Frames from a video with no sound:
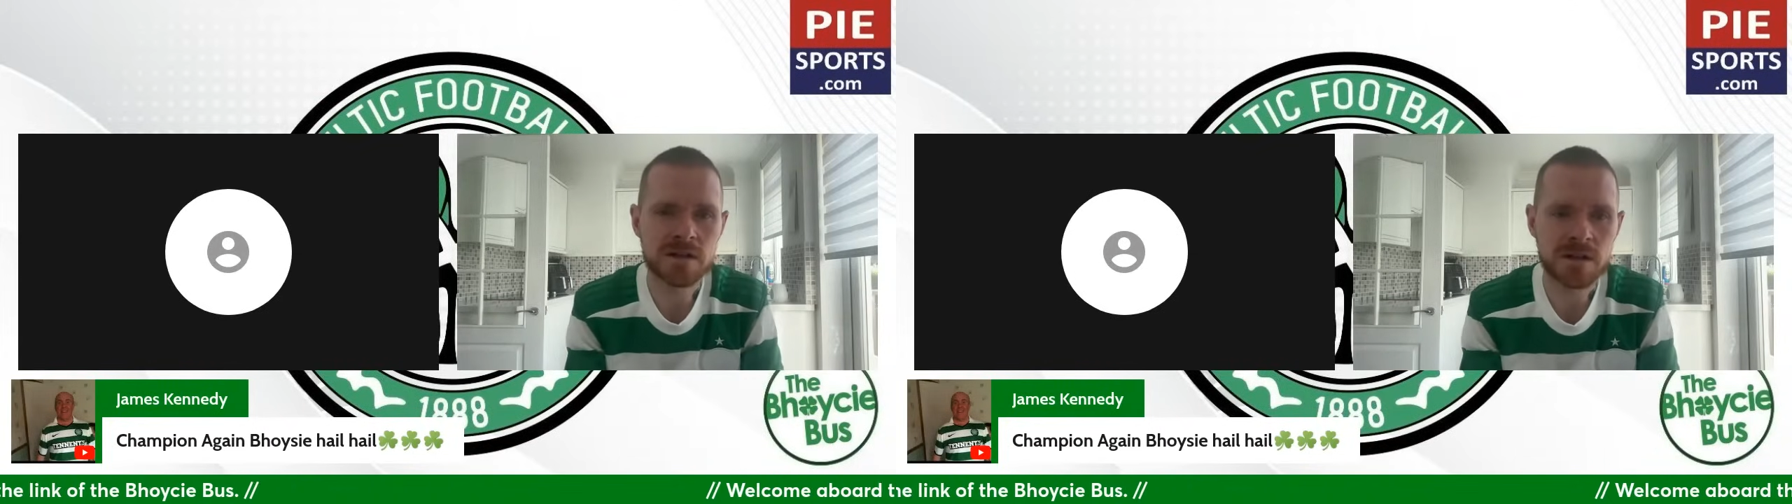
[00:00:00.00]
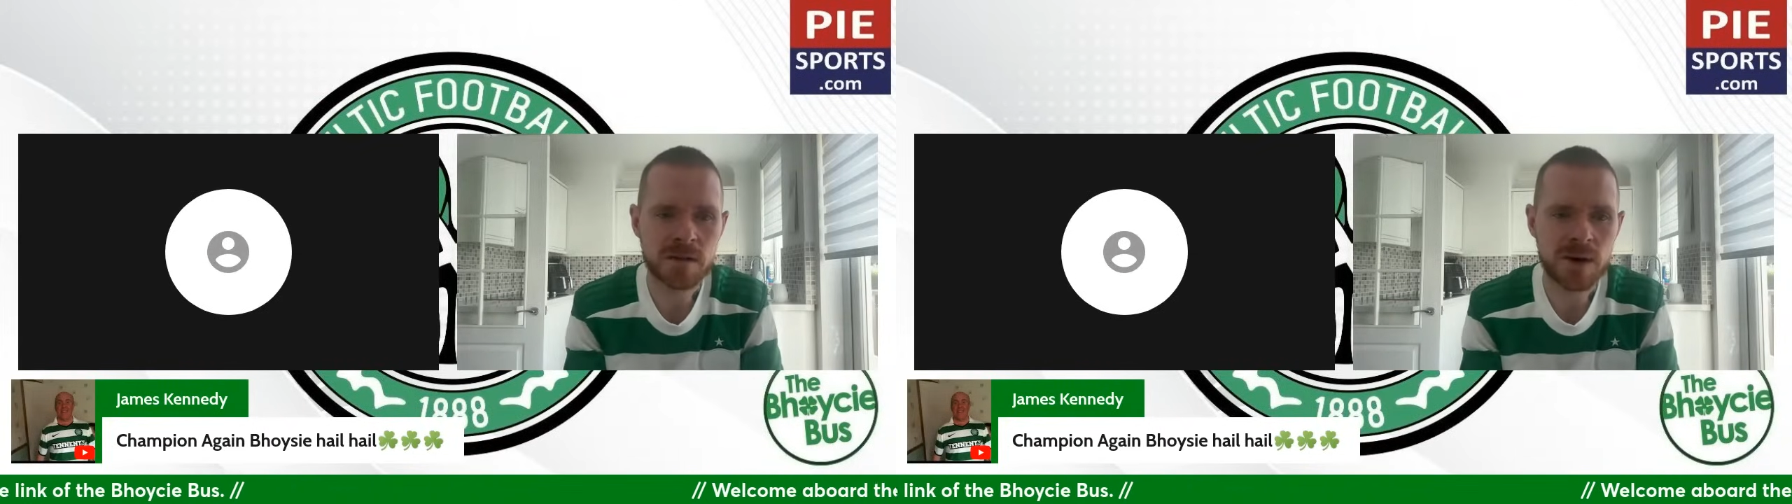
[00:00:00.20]

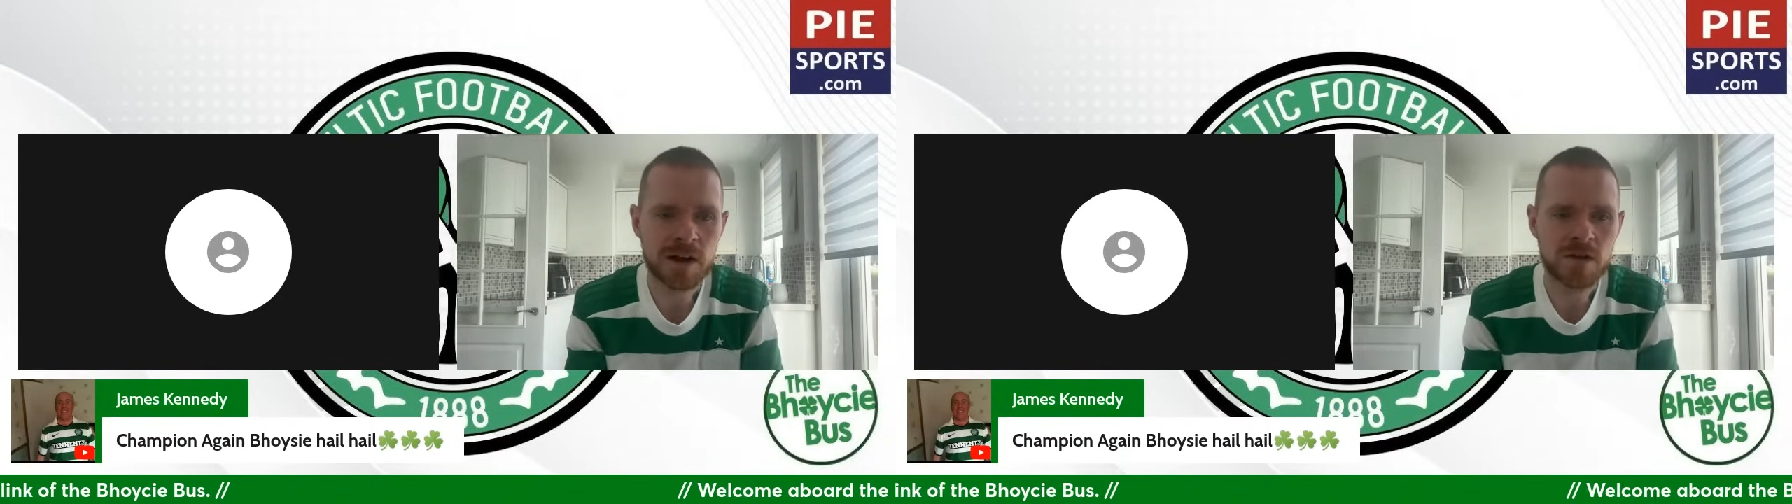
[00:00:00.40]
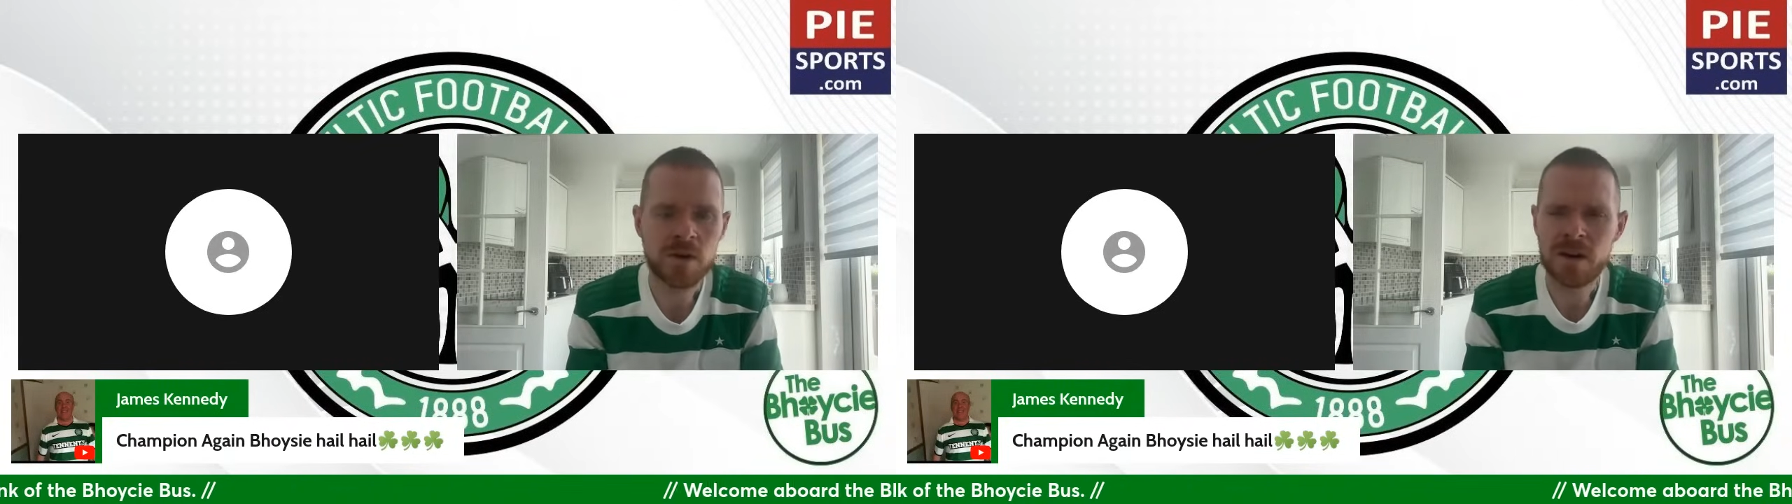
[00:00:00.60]
they want
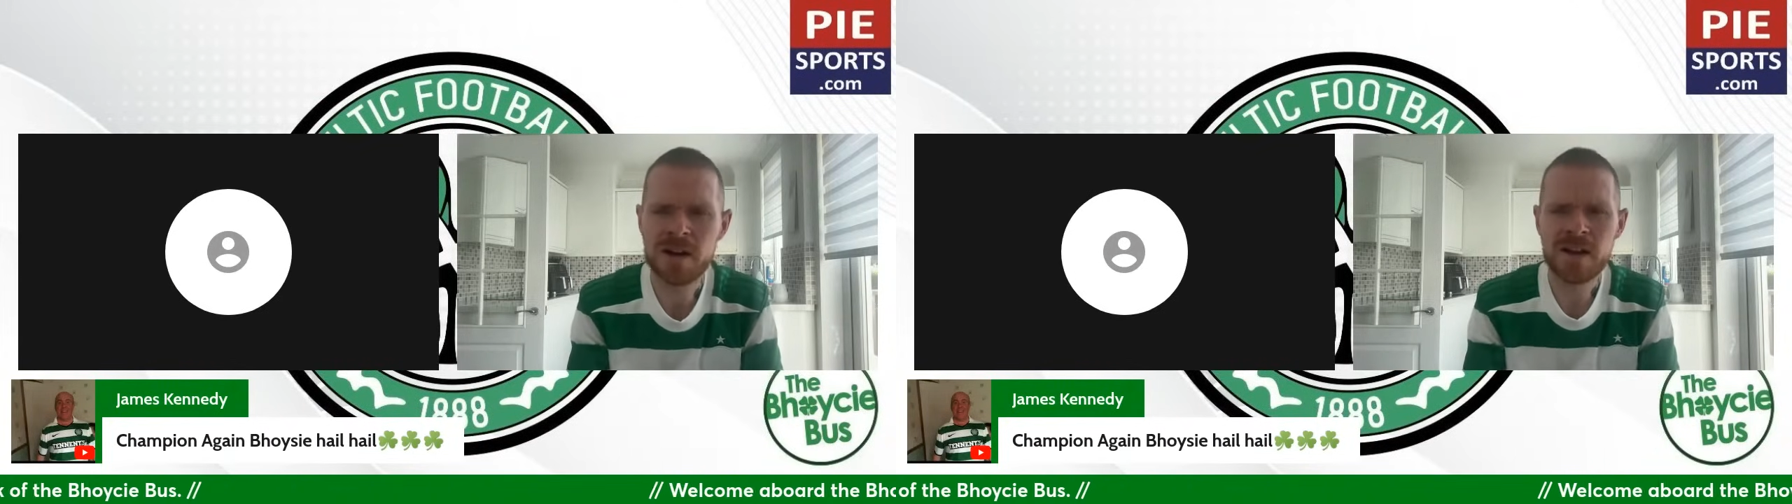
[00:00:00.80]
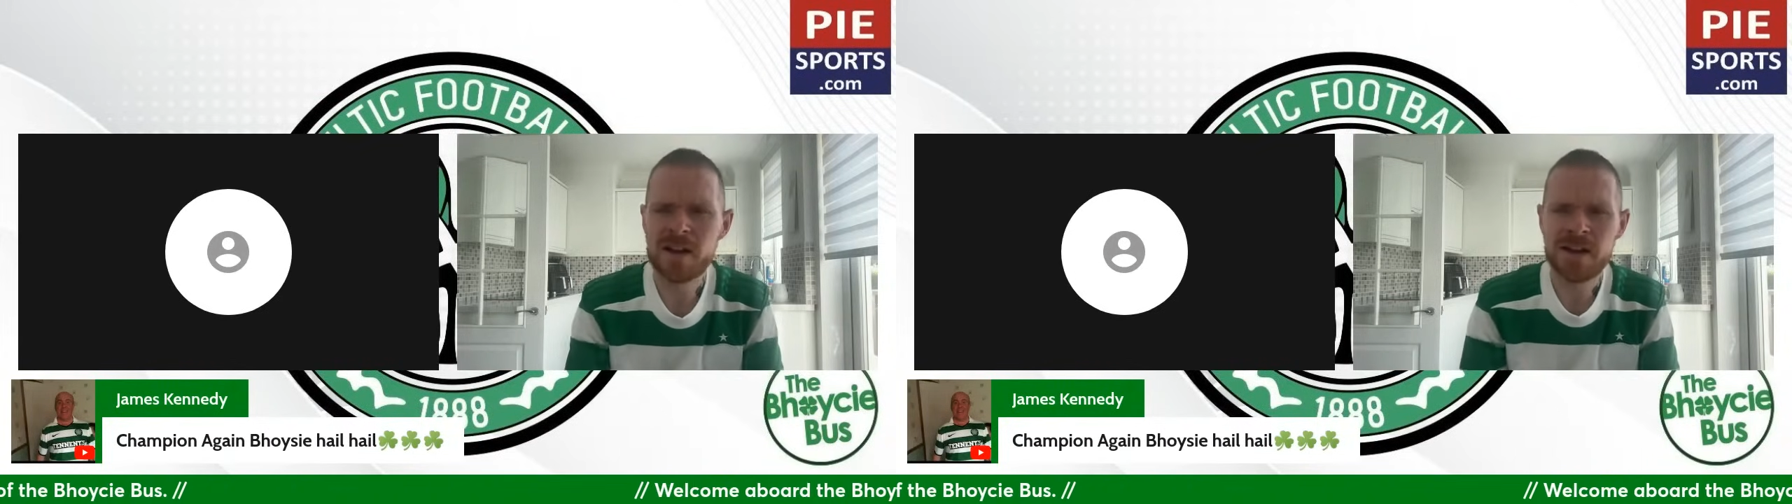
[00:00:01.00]
to call it.
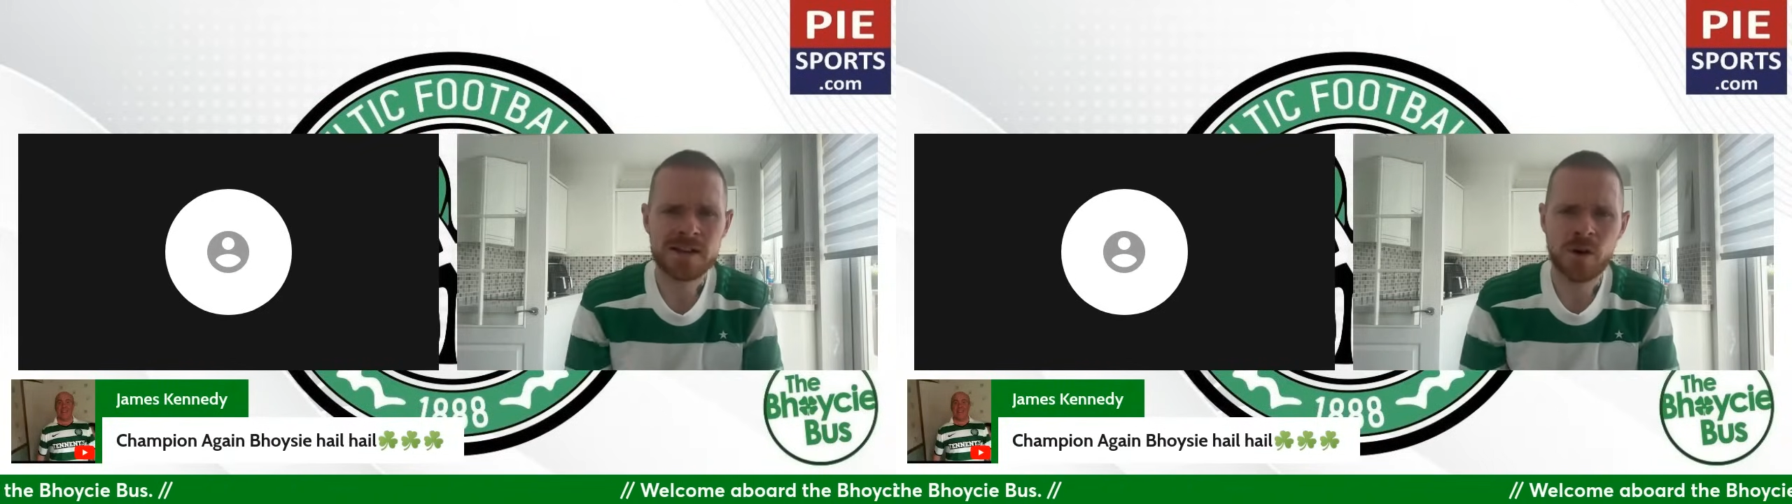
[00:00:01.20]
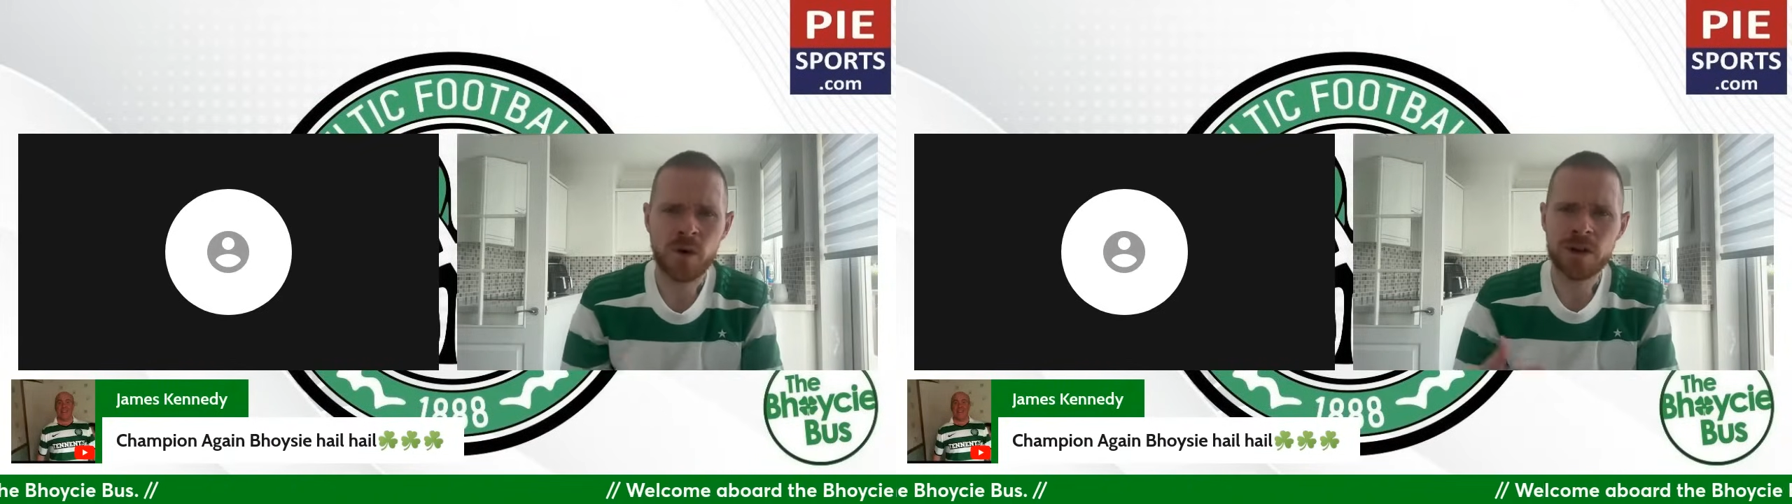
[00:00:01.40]

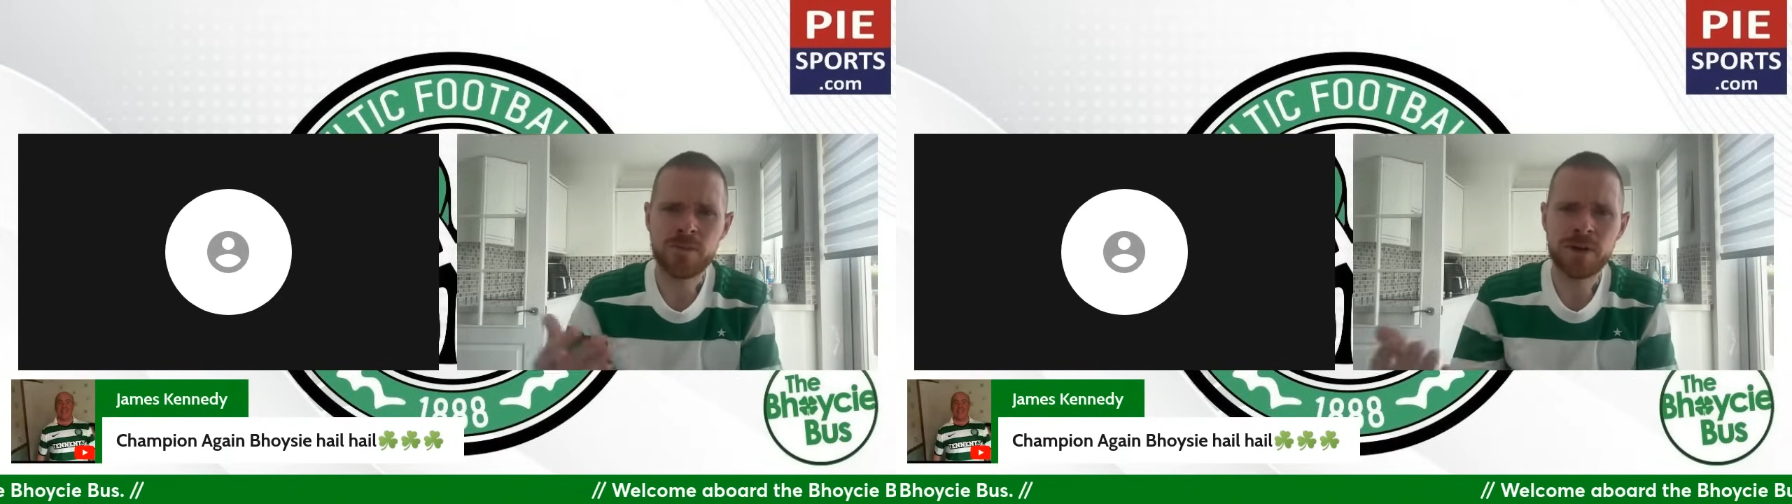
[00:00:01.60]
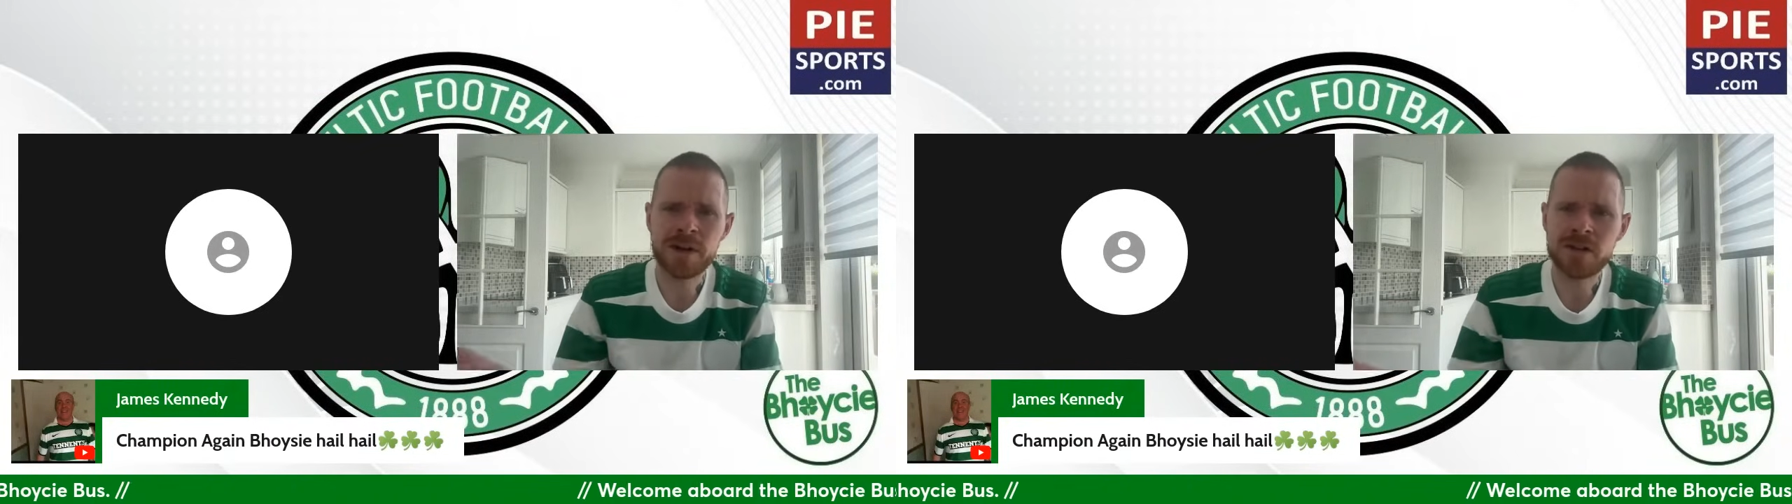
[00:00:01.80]
He's all the
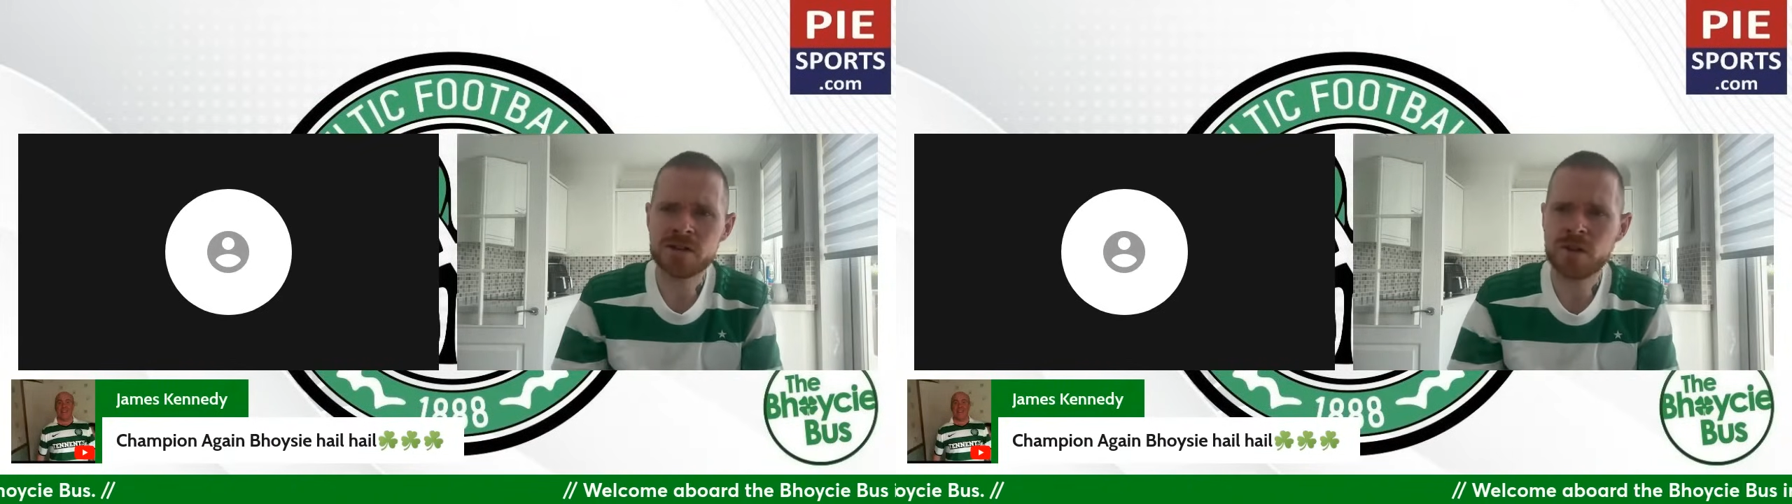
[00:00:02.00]
players,